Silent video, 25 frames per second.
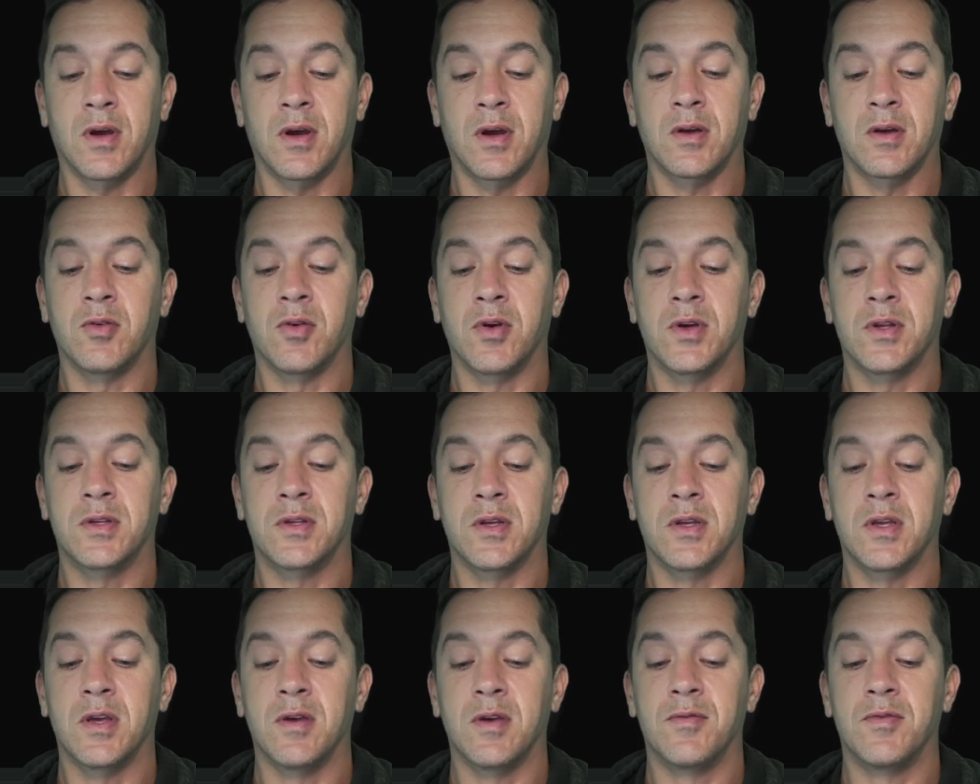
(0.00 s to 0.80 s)
are going to
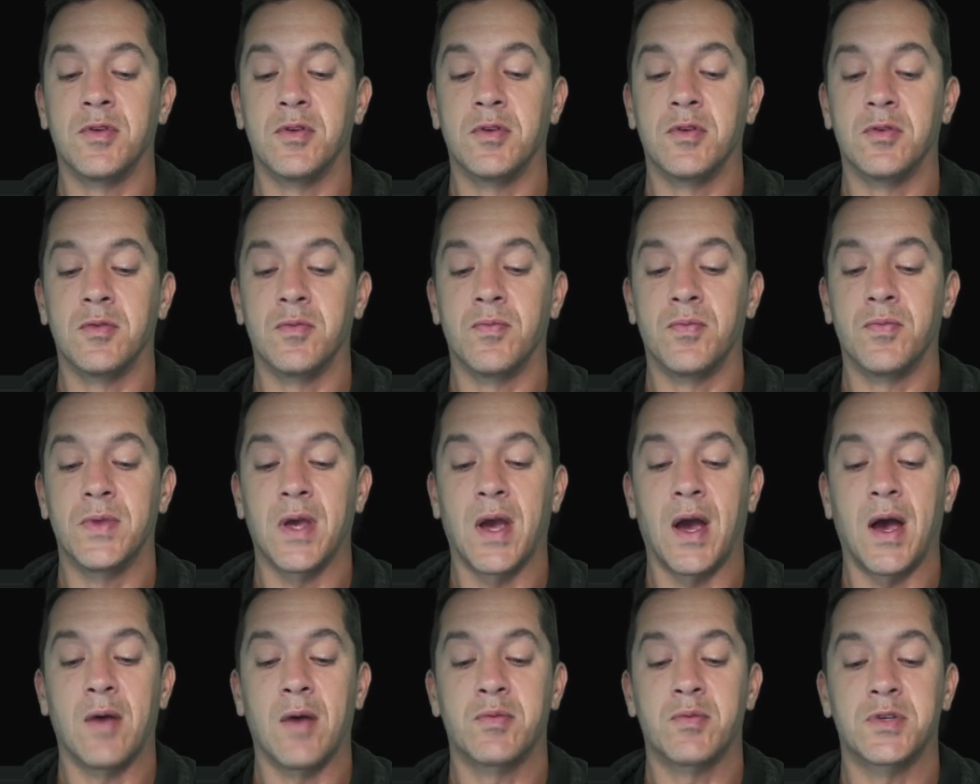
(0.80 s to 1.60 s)
give you the
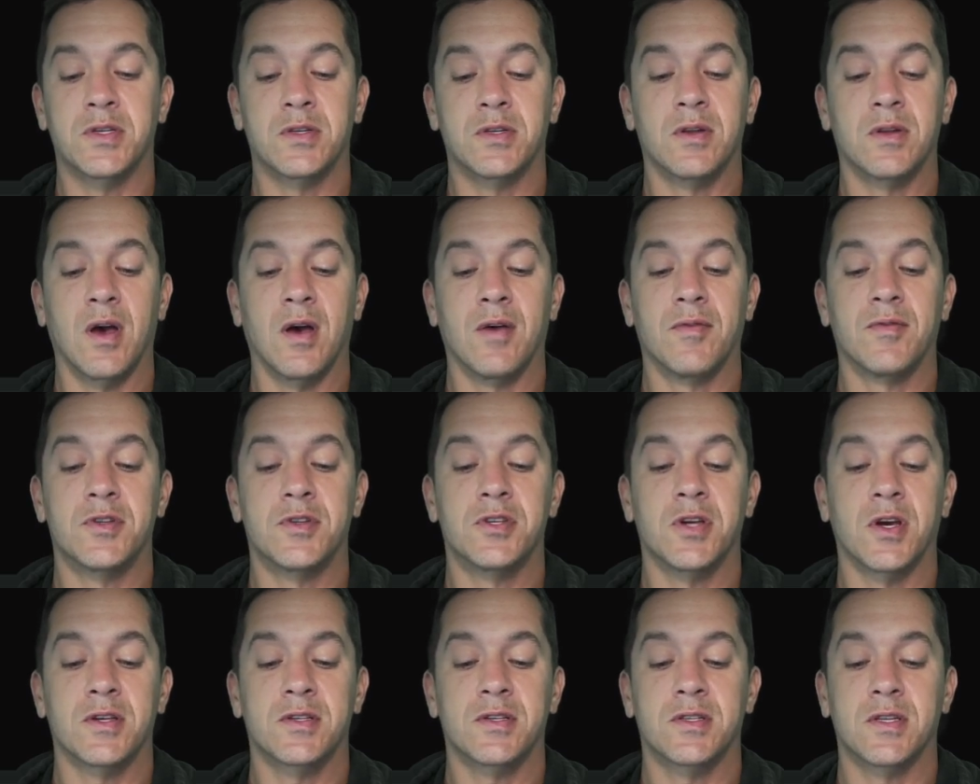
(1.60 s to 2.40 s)
option of
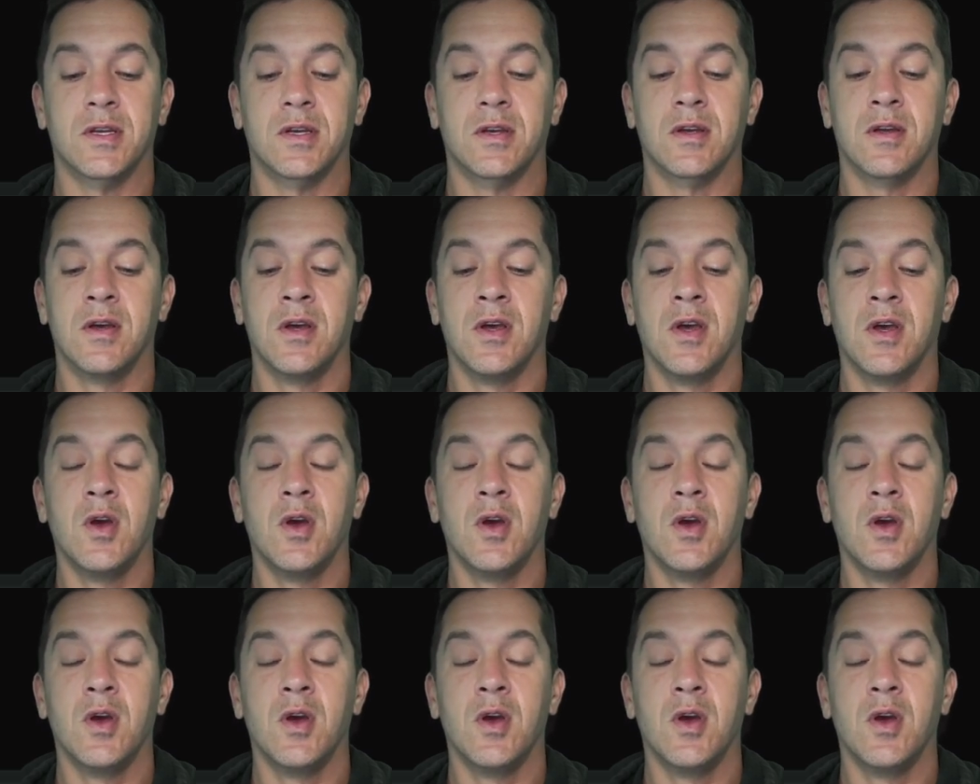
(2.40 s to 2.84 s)
adjusting